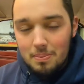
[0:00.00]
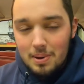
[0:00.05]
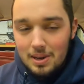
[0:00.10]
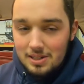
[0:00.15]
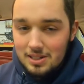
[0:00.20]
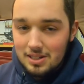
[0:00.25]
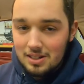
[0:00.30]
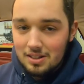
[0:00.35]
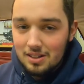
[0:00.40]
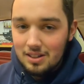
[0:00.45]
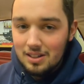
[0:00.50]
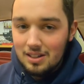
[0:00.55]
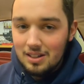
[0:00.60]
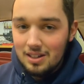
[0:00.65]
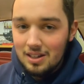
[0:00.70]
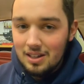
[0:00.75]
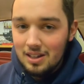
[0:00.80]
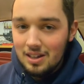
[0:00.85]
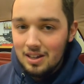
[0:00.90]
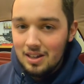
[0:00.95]
basically,
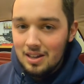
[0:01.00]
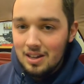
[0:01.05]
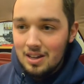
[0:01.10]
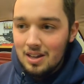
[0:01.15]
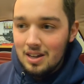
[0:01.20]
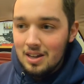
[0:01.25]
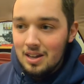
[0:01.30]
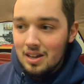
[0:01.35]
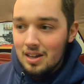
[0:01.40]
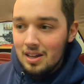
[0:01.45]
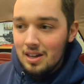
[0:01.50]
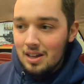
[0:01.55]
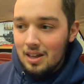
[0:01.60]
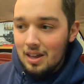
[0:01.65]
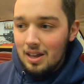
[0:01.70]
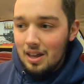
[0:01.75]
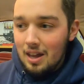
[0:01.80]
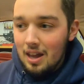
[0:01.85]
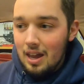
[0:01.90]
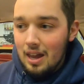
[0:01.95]

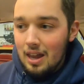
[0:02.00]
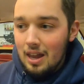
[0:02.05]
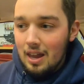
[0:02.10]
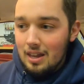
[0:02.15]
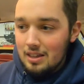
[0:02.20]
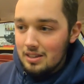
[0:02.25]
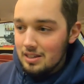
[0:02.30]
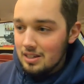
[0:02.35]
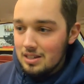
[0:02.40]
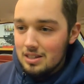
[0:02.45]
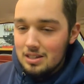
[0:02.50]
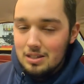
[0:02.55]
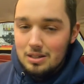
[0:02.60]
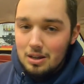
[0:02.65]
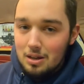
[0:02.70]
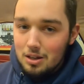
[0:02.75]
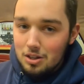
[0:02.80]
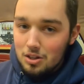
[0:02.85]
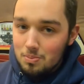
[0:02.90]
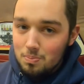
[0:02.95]
it's
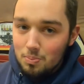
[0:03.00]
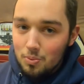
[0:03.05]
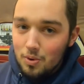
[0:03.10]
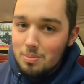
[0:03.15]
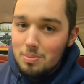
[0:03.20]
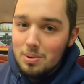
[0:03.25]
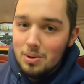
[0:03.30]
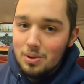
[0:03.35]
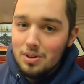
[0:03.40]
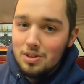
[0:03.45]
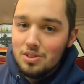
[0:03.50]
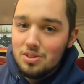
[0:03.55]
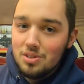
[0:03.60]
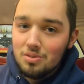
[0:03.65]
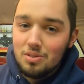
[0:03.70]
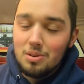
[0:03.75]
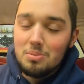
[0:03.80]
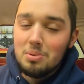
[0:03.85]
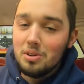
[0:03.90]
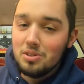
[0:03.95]
a rebuilt engine,
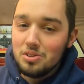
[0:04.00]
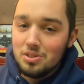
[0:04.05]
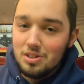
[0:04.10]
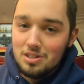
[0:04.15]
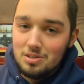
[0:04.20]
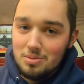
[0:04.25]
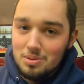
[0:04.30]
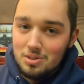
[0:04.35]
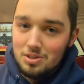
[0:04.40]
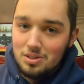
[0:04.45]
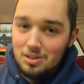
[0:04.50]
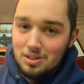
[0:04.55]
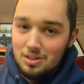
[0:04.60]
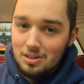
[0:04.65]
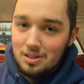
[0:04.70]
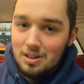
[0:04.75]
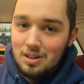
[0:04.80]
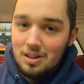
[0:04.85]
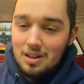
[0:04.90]
rebuilt transmission,